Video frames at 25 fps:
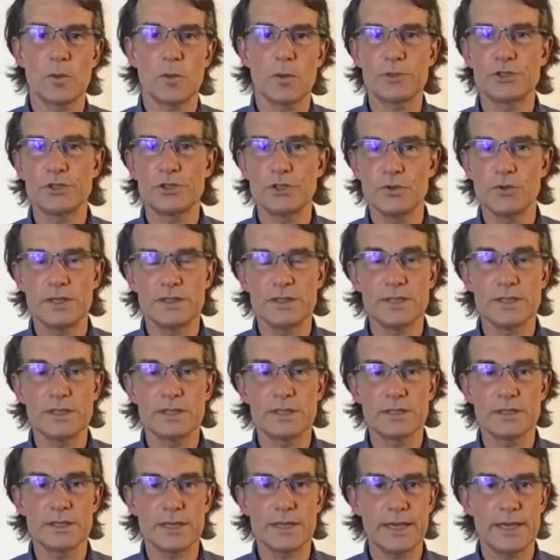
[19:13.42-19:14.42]
opportunity
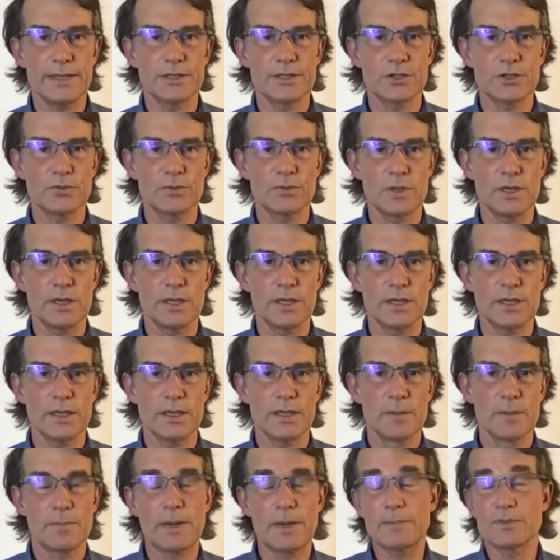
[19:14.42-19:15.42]
today to really
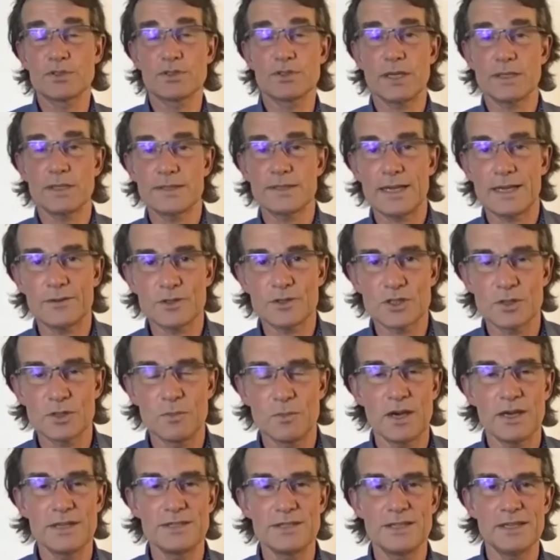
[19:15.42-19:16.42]
perhaps set out some
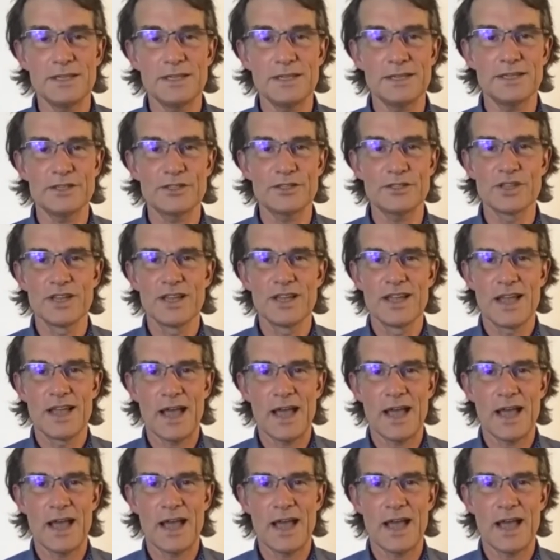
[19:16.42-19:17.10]
ideas,